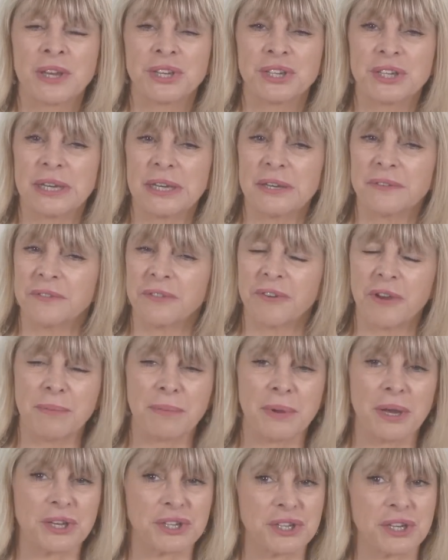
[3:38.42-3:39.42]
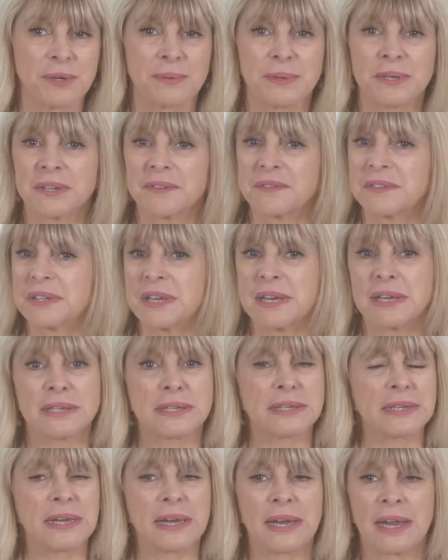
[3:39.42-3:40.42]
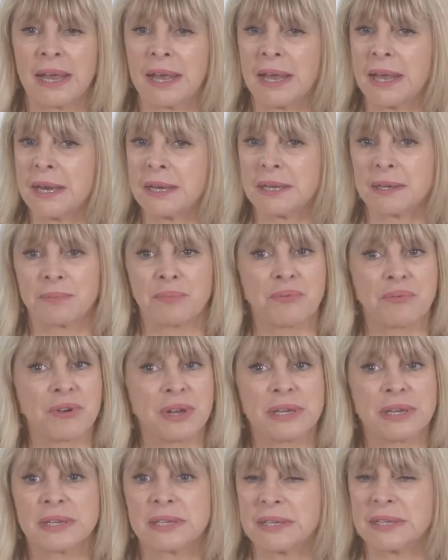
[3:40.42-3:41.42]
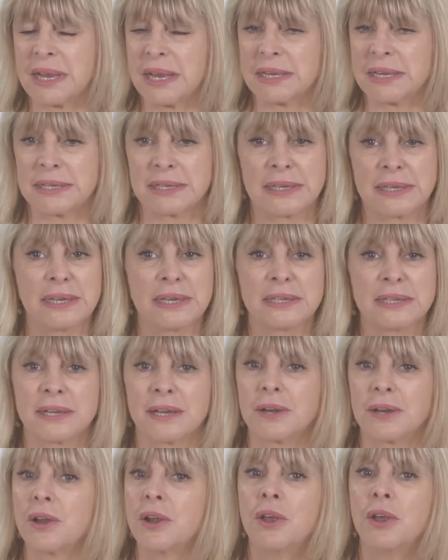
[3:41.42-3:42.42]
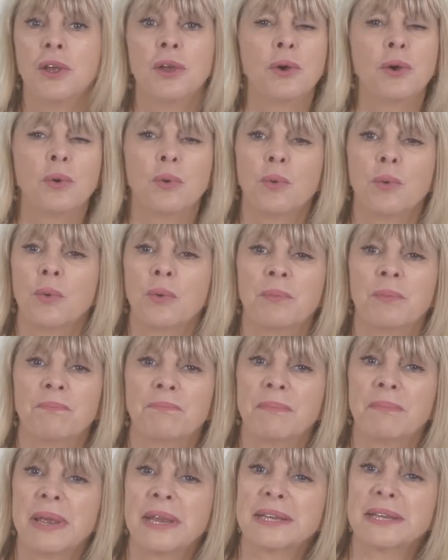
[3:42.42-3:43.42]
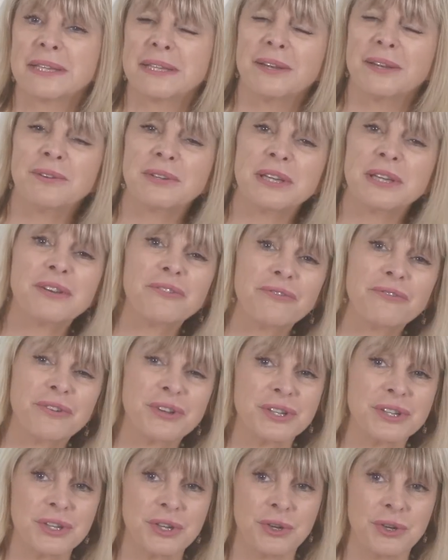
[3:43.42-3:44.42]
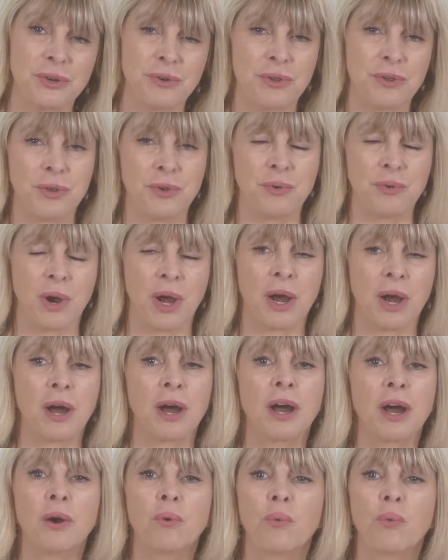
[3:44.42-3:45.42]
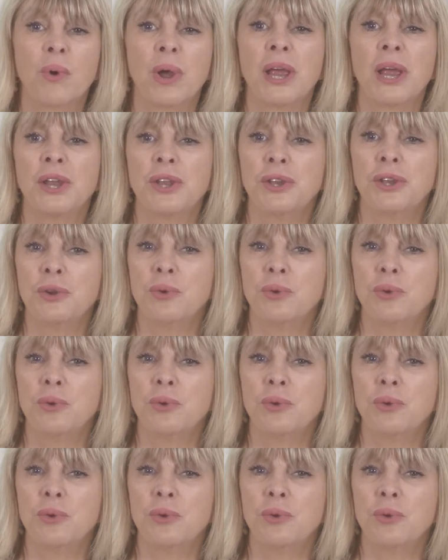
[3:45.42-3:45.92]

She lived very much in a world of Disneyland and princesses, and makes no difference who you are. When